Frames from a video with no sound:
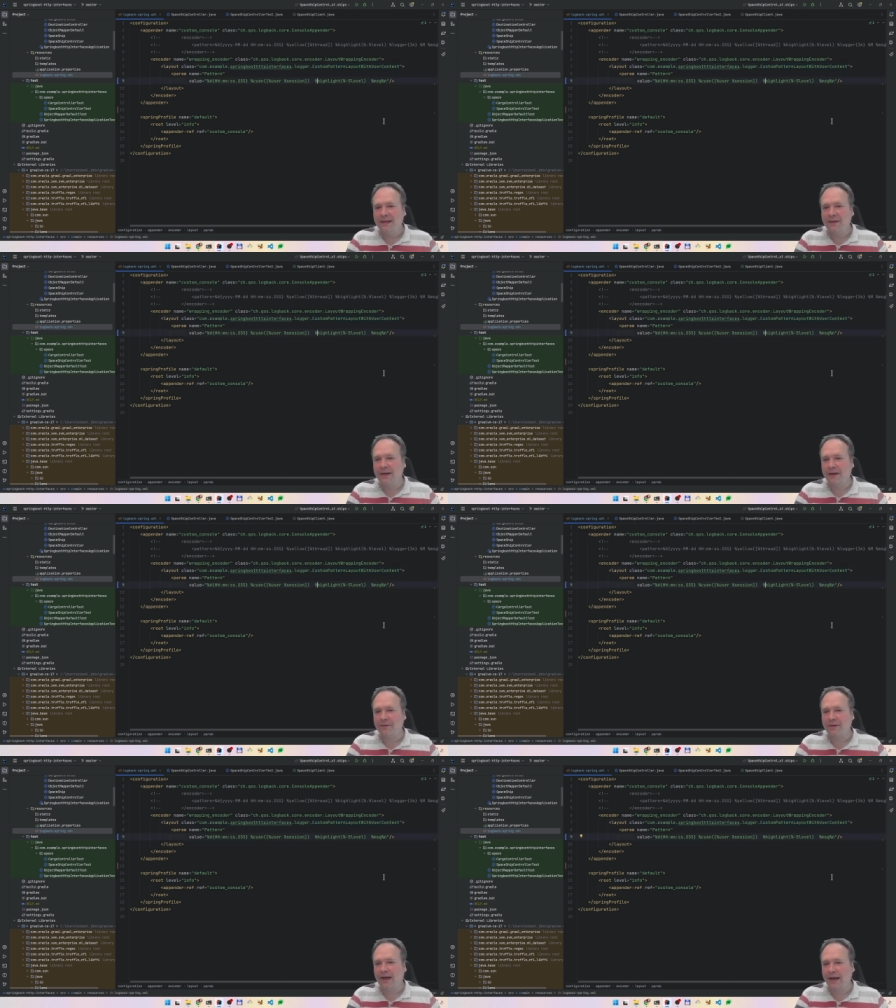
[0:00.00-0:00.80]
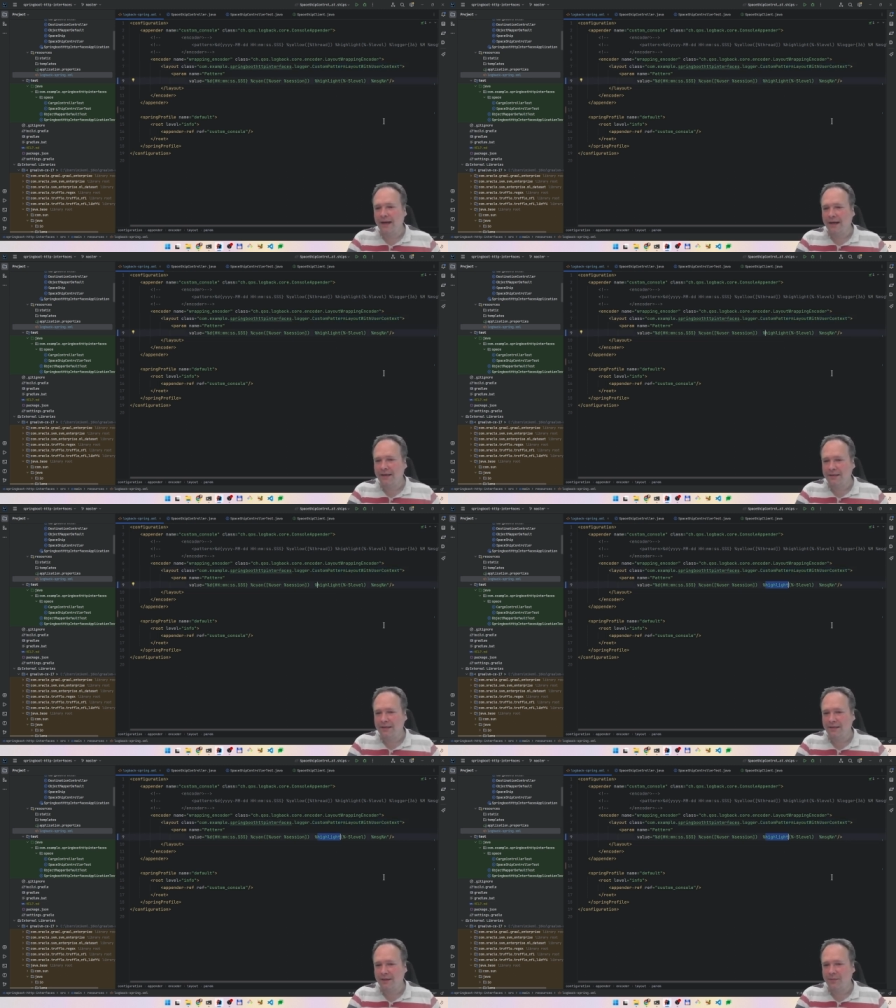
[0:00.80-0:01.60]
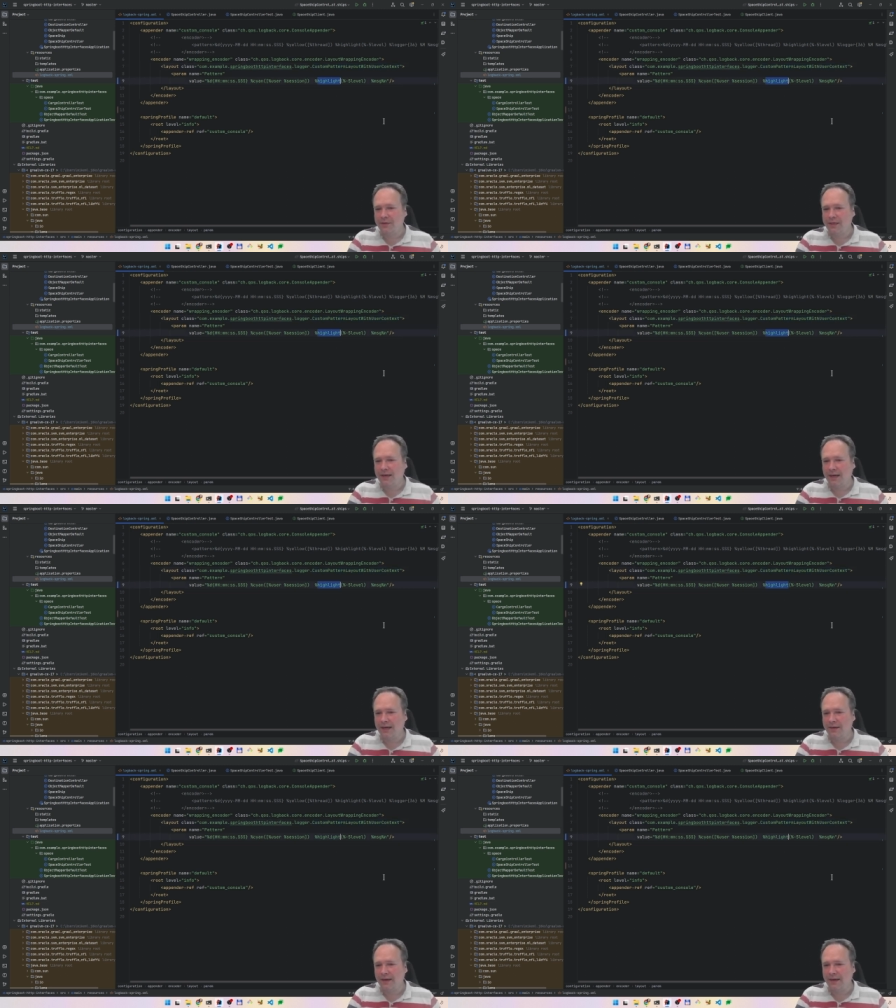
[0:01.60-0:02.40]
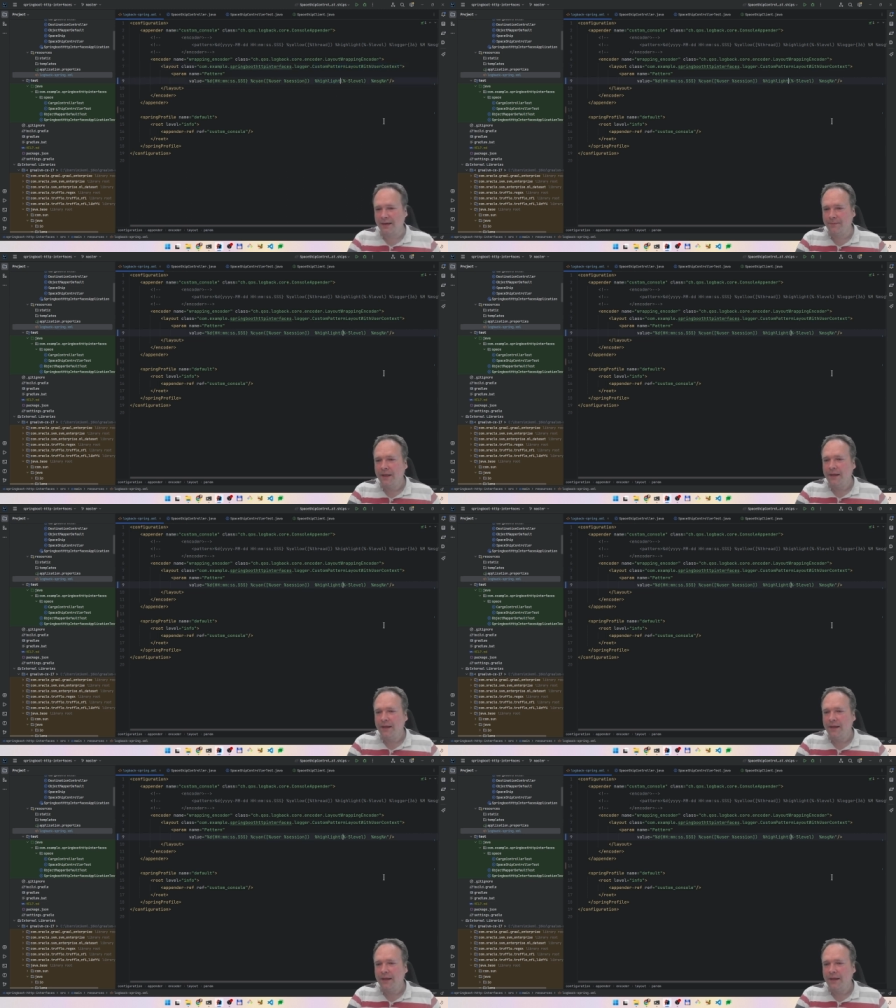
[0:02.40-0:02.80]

Then we have the highlights, uh, percent highlight right here.